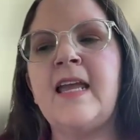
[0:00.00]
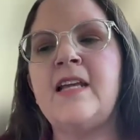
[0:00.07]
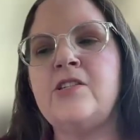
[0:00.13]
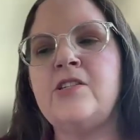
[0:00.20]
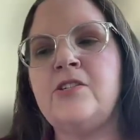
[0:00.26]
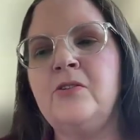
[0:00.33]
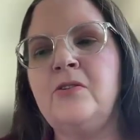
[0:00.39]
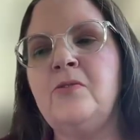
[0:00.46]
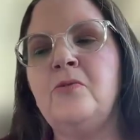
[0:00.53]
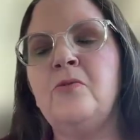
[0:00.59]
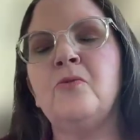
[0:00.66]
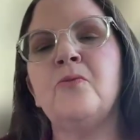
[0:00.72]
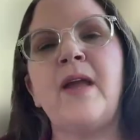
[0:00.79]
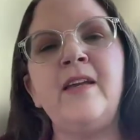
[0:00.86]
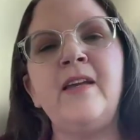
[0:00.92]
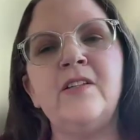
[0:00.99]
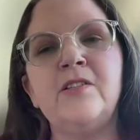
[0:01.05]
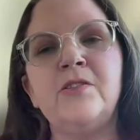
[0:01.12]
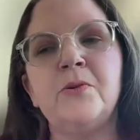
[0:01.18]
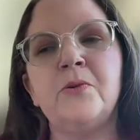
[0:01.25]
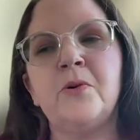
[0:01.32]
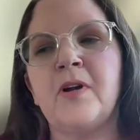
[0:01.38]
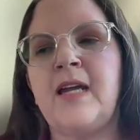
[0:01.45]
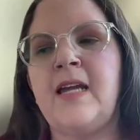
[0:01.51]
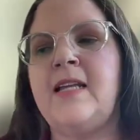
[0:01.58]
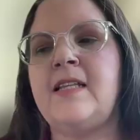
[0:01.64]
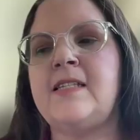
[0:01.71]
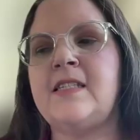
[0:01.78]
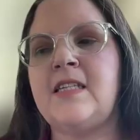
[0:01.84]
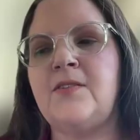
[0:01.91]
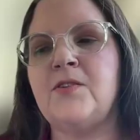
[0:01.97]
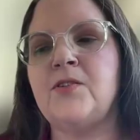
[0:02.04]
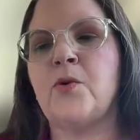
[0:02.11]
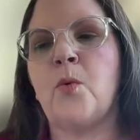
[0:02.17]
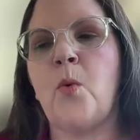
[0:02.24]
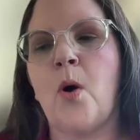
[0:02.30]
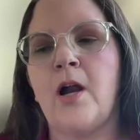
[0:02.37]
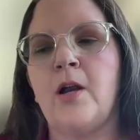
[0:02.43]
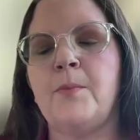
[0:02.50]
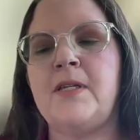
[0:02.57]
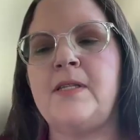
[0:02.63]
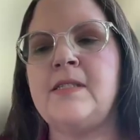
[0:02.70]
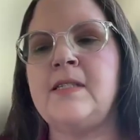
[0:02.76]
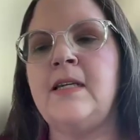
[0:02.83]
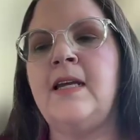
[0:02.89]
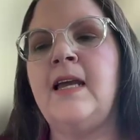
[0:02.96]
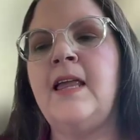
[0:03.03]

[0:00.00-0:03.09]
And two, regulatory and CVIS requirements